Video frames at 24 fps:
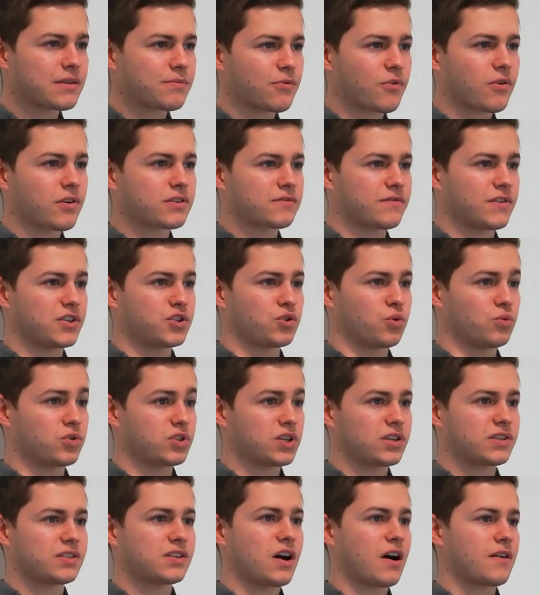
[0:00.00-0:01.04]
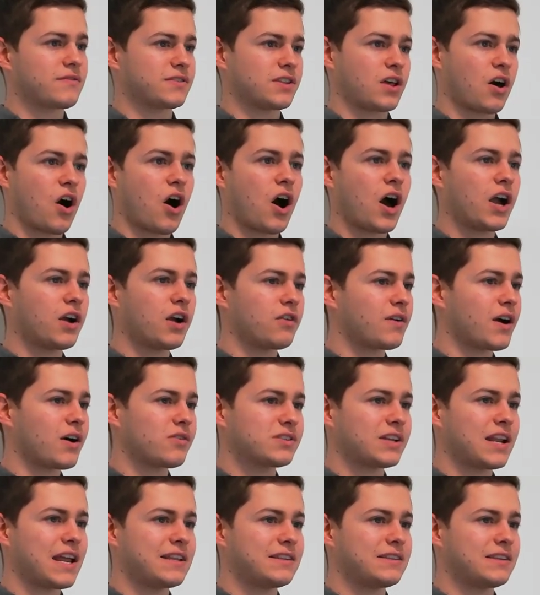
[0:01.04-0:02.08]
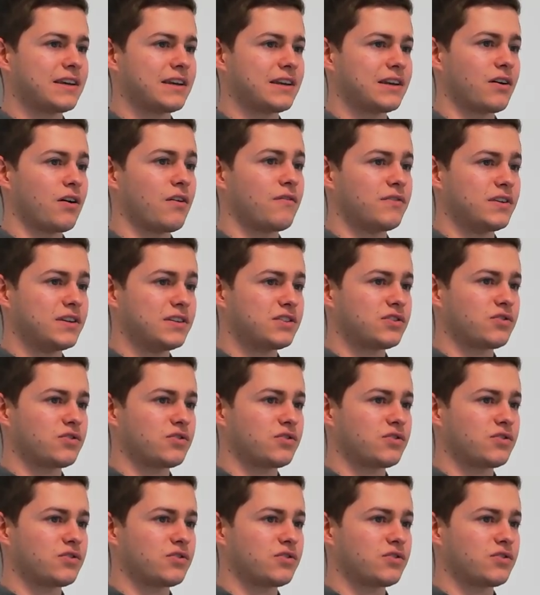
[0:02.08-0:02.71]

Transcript: the product visual just after the high arousal ending of this